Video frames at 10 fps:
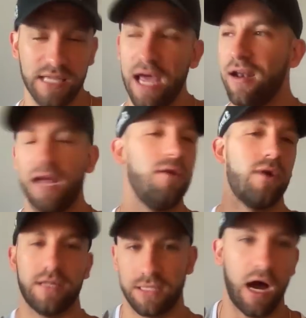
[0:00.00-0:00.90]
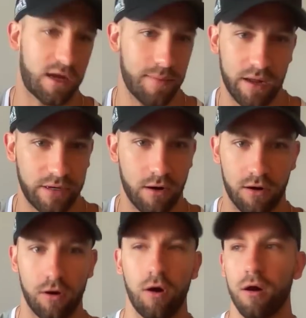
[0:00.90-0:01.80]
And anyone can talk about
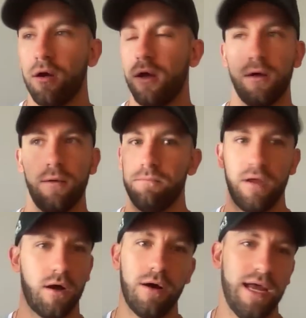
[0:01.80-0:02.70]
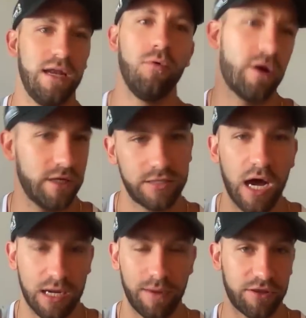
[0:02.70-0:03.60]
Derek Carr. You know, anyone can
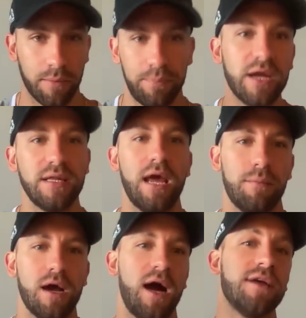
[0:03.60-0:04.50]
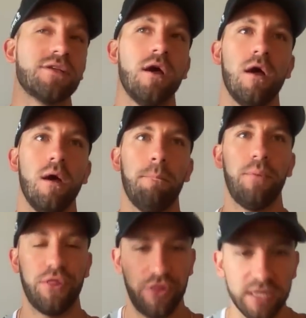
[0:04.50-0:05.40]
talk about the big-name guys.
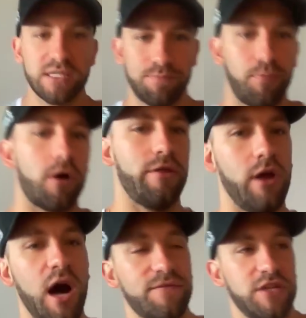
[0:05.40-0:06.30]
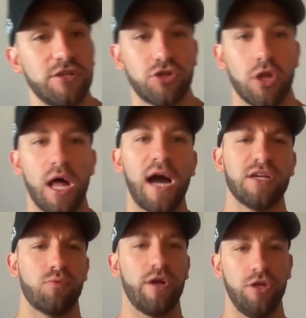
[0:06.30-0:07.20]
But this part of the offseason, July,
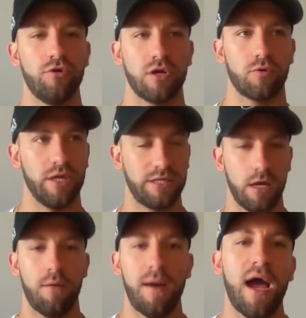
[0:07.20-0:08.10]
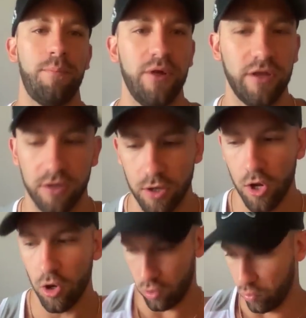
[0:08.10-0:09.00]
is when you can really tell, in my opinion,
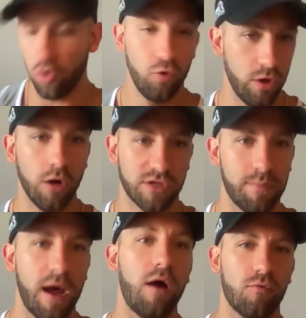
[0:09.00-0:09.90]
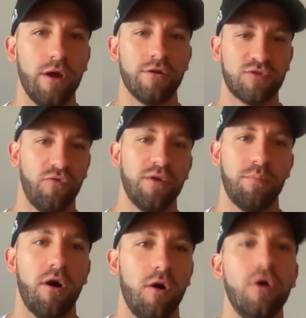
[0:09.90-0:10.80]
who knows about Raiders
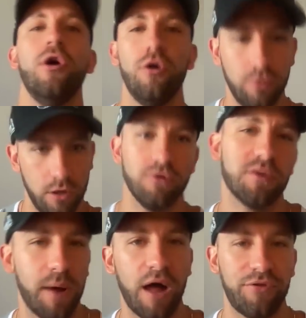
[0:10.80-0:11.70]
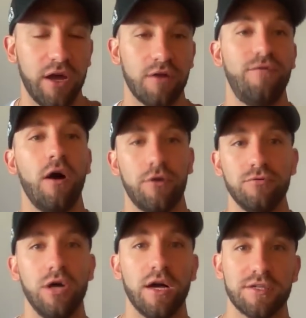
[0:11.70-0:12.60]
football, who knows about the N F L, and who
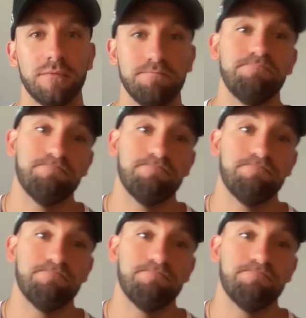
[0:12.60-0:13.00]
doesn't.